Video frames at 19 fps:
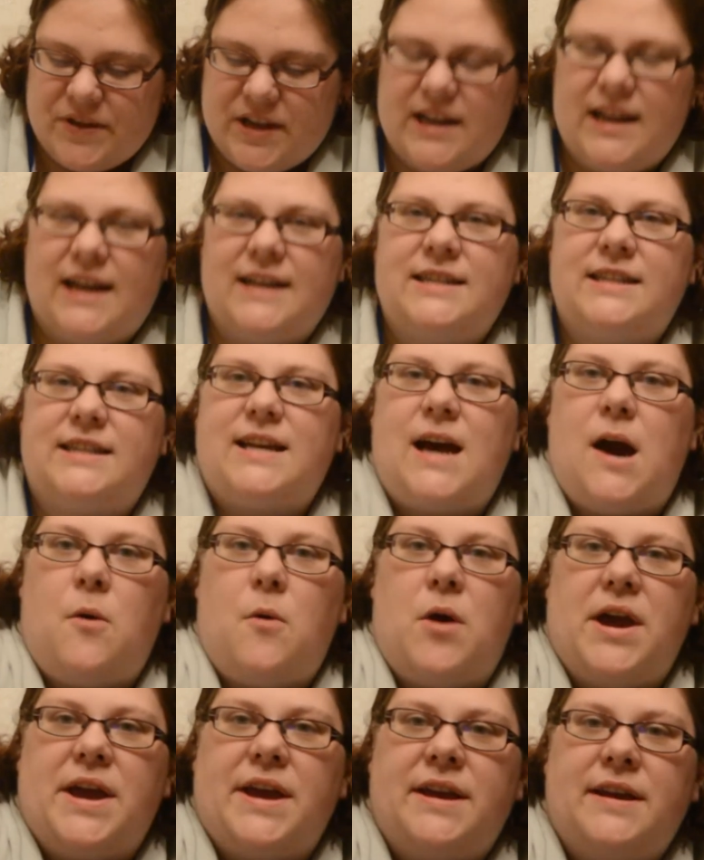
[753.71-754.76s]
It landed that
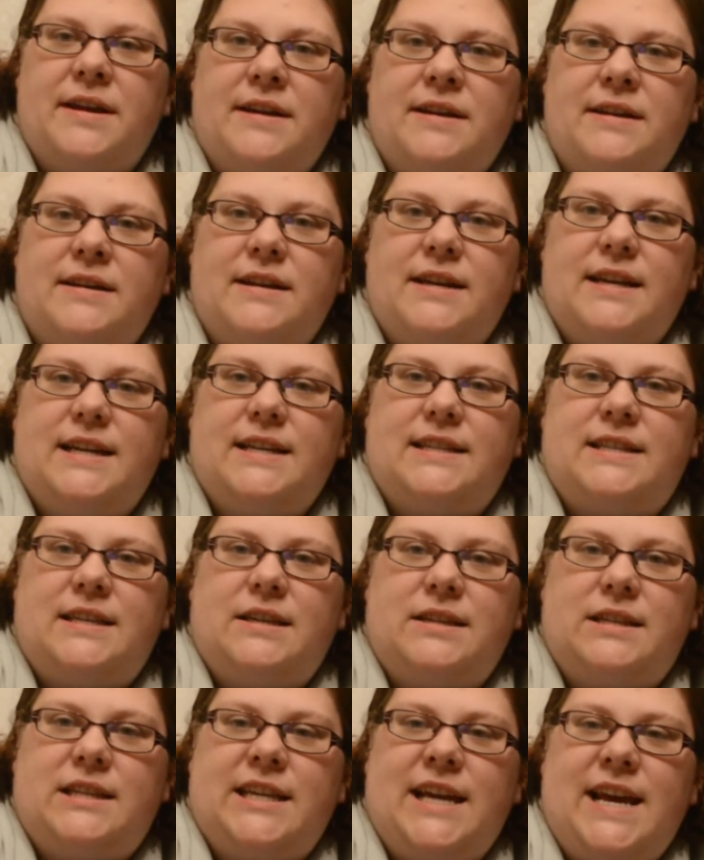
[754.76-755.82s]
way. It's
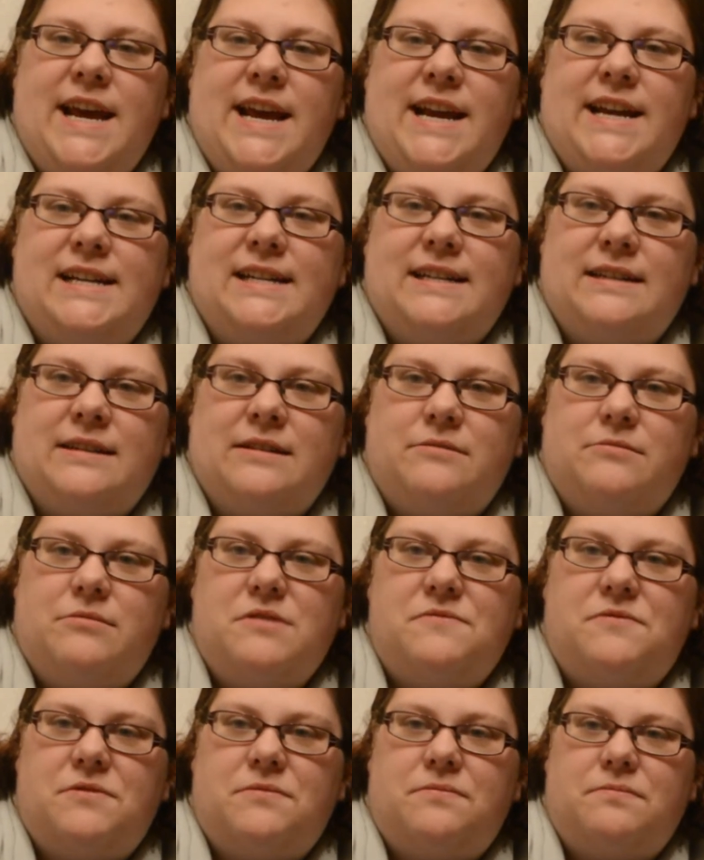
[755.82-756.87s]
a tin
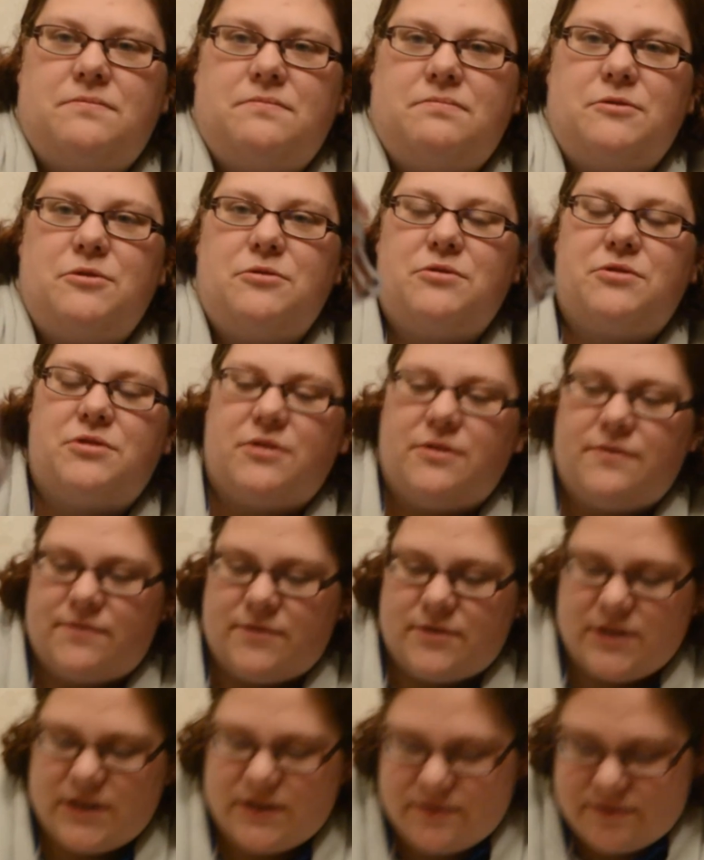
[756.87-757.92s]
with a Rudolph
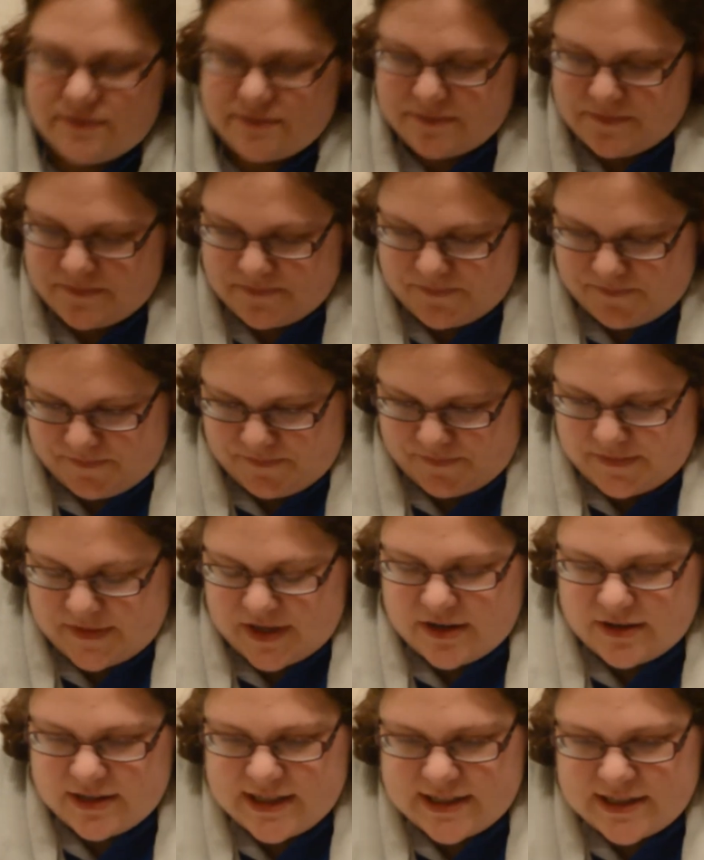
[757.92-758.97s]
on it.
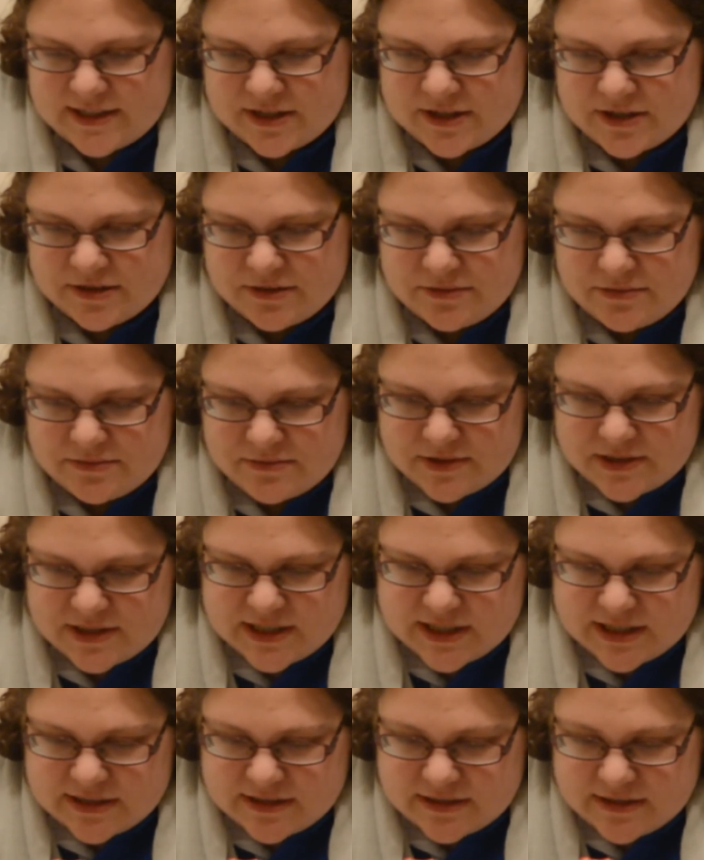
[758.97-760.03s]
Now that's cute. What's
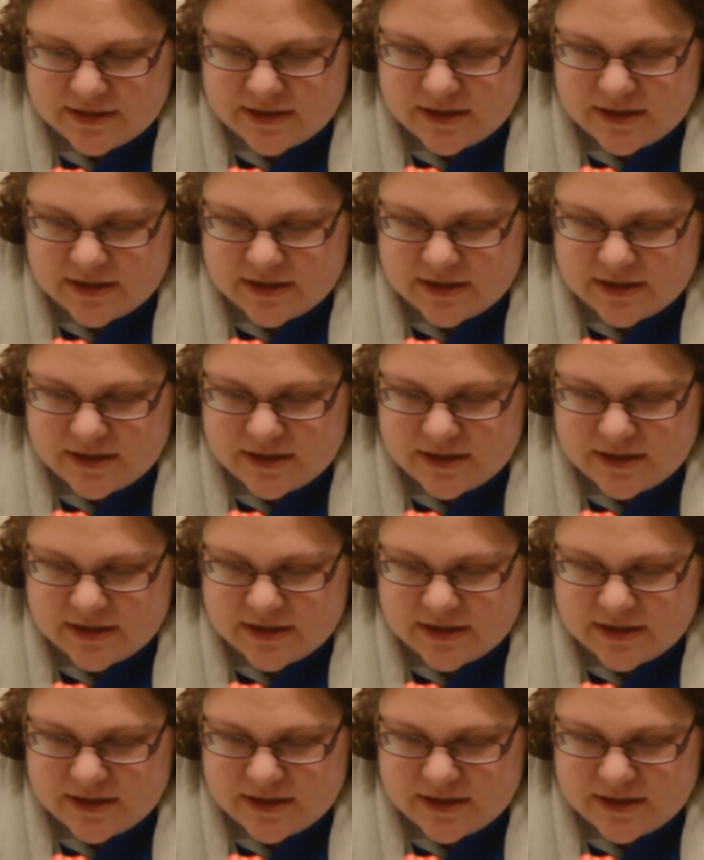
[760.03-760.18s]
in it?